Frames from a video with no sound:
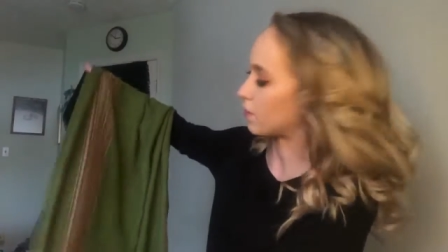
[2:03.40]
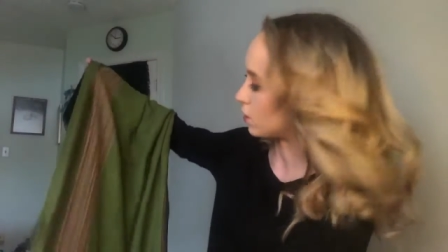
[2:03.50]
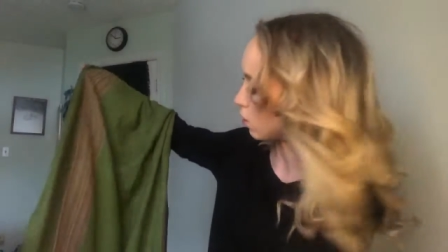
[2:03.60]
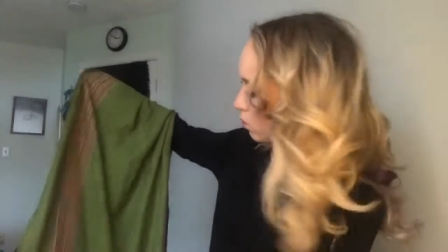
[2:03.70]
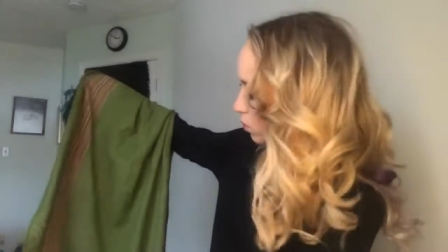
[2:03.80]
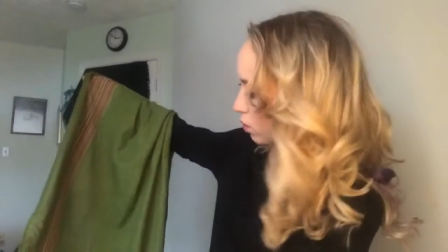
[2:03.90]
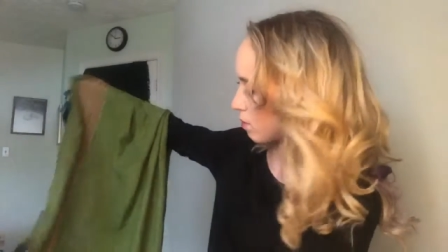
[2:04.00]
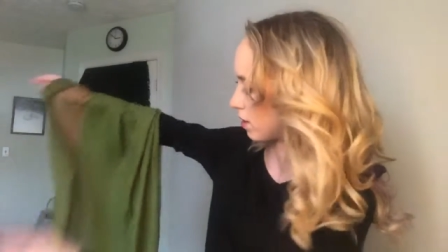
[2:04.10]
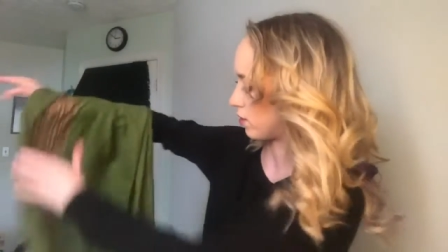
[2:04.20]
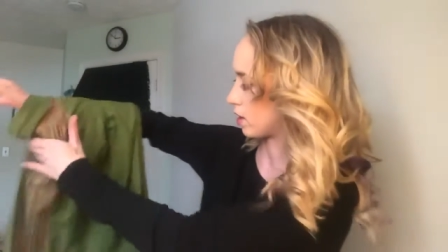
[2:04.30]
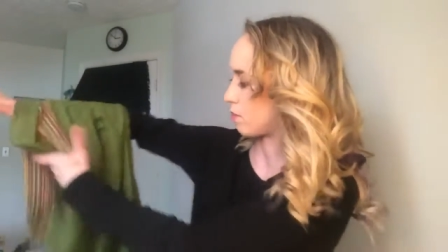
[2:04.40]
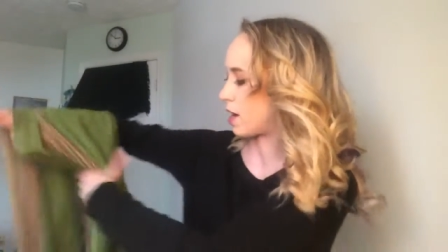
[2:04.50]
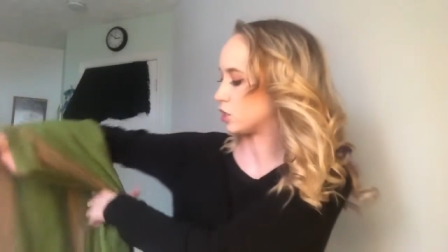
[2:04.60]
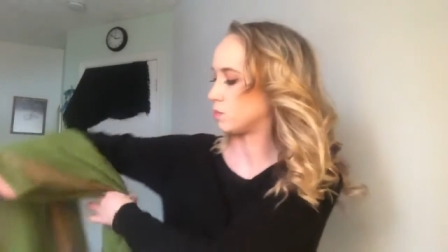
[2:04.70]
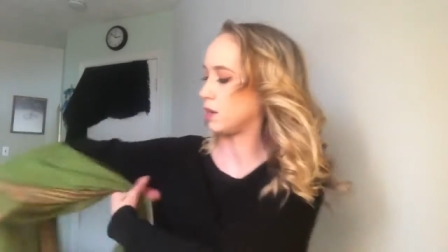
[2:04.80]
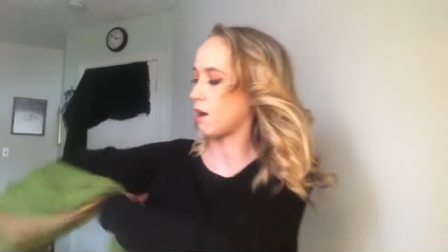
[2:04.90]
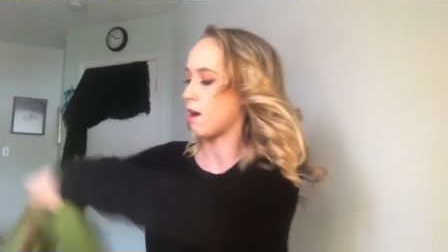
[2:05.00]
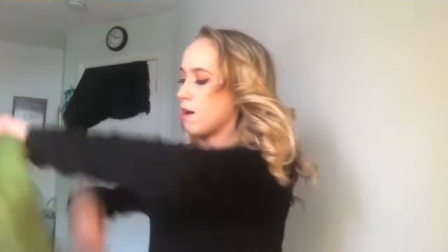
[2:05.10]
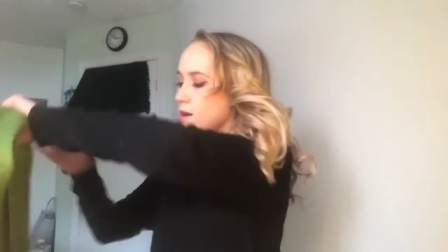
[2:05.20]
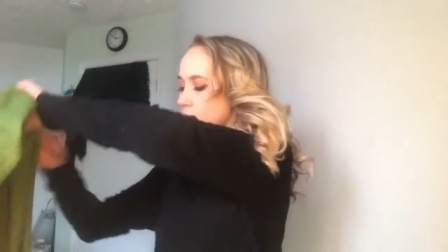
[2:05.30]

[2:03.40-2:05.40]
if I don't want to wear my thick pashmina